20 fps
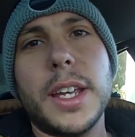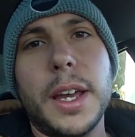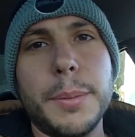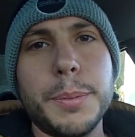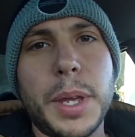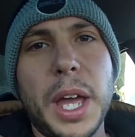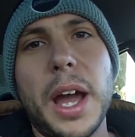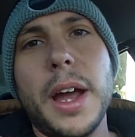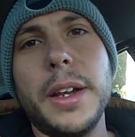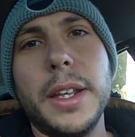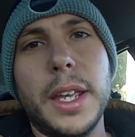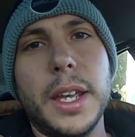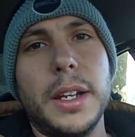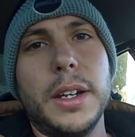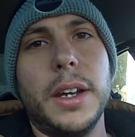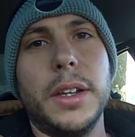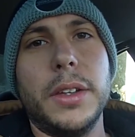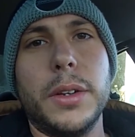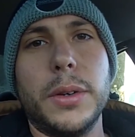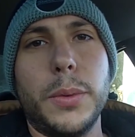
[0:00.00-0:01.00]
I'm kind of
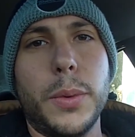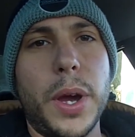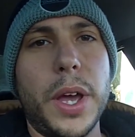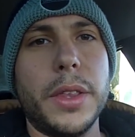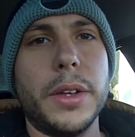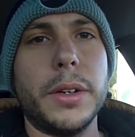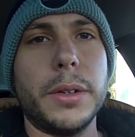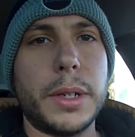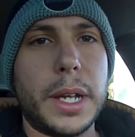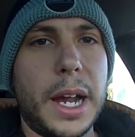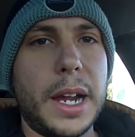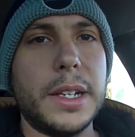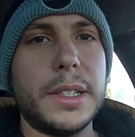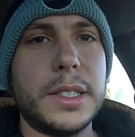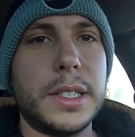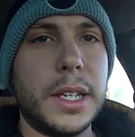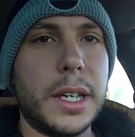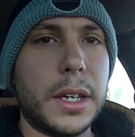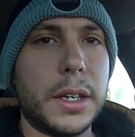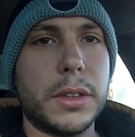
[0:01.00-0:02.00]
getting under the weather, kind of
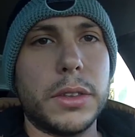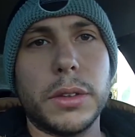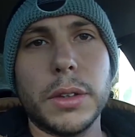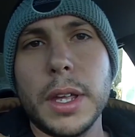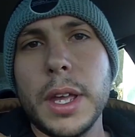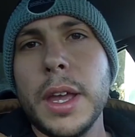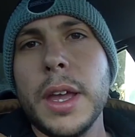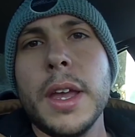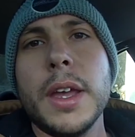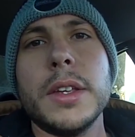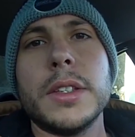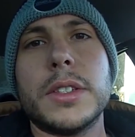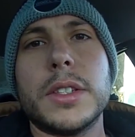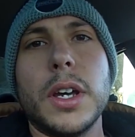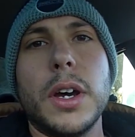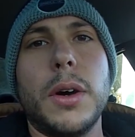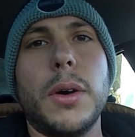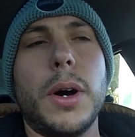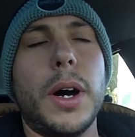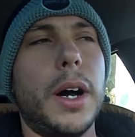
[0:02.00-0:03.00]
sick,
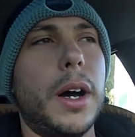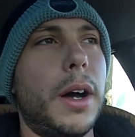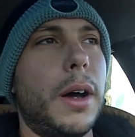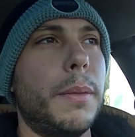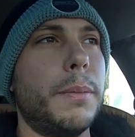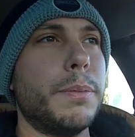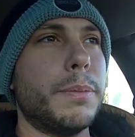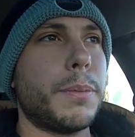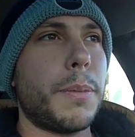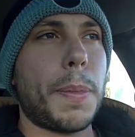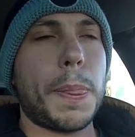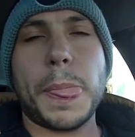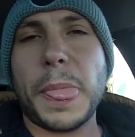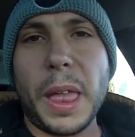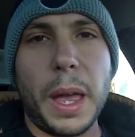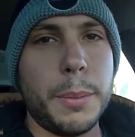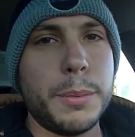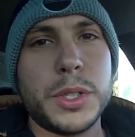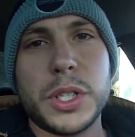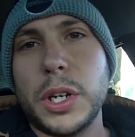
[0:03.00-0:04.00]
so
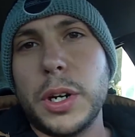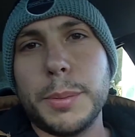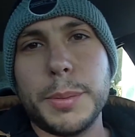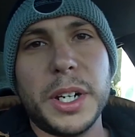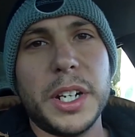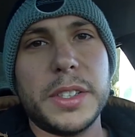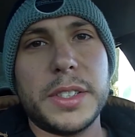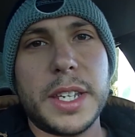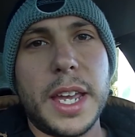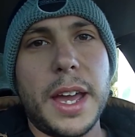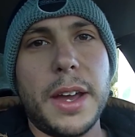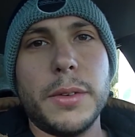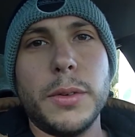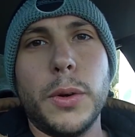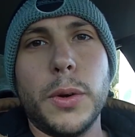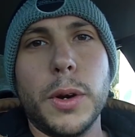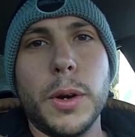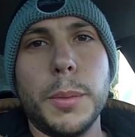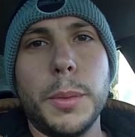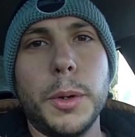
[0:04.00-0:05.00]
I'm sure I'm going to sound
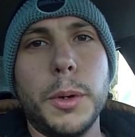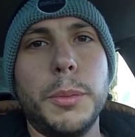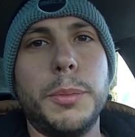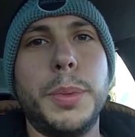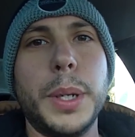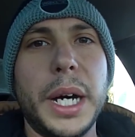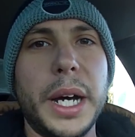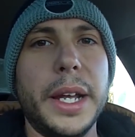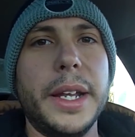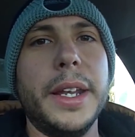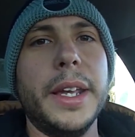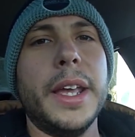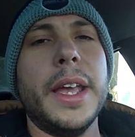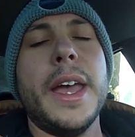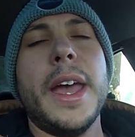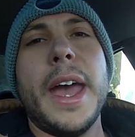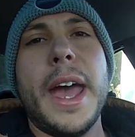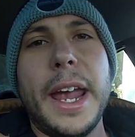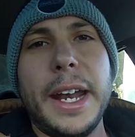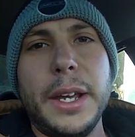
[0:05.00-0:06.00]
horrible, but
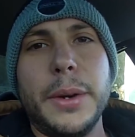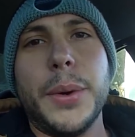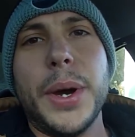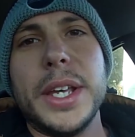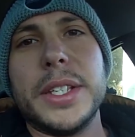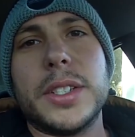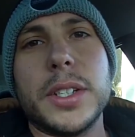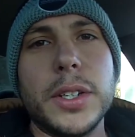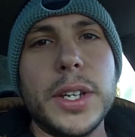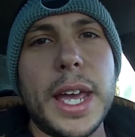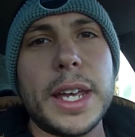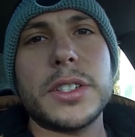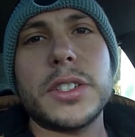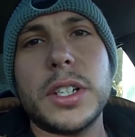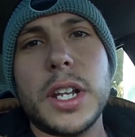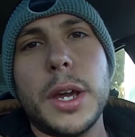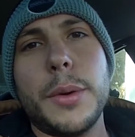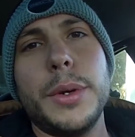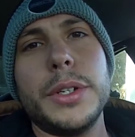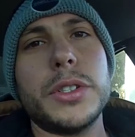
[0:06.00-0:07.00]
anyway, so
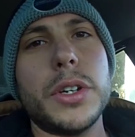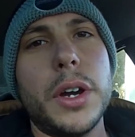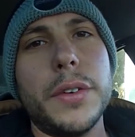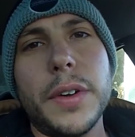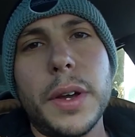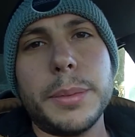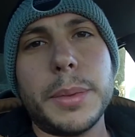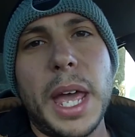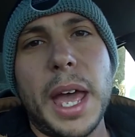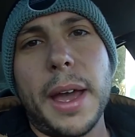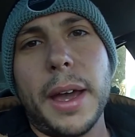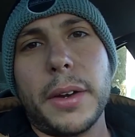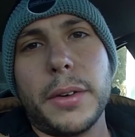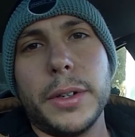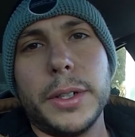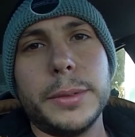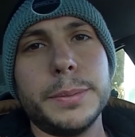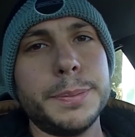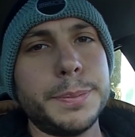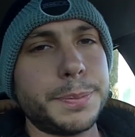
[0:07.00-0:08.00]
yesterday we drove up to
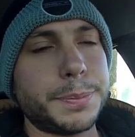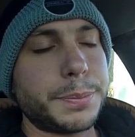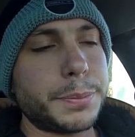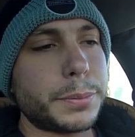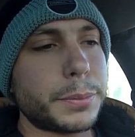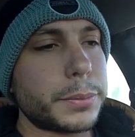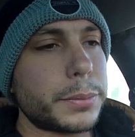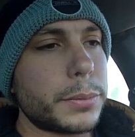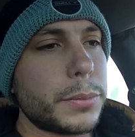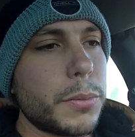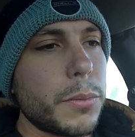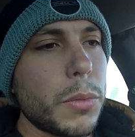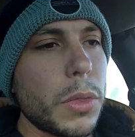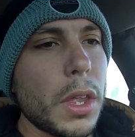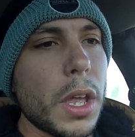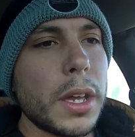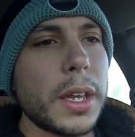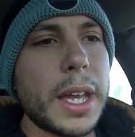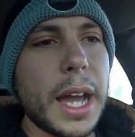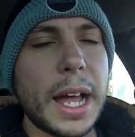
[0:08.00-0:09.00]
Akron,
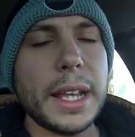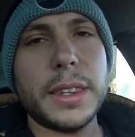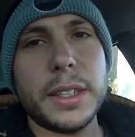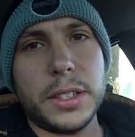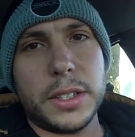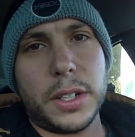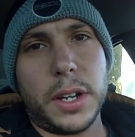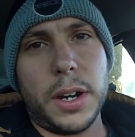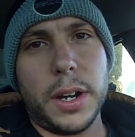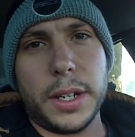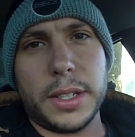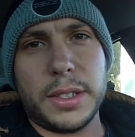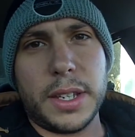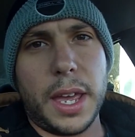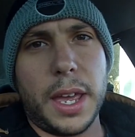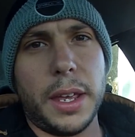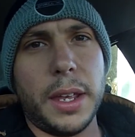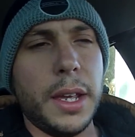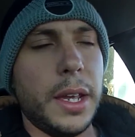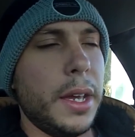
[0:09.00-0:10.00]
got this
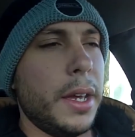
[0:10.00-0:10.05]
RX-8.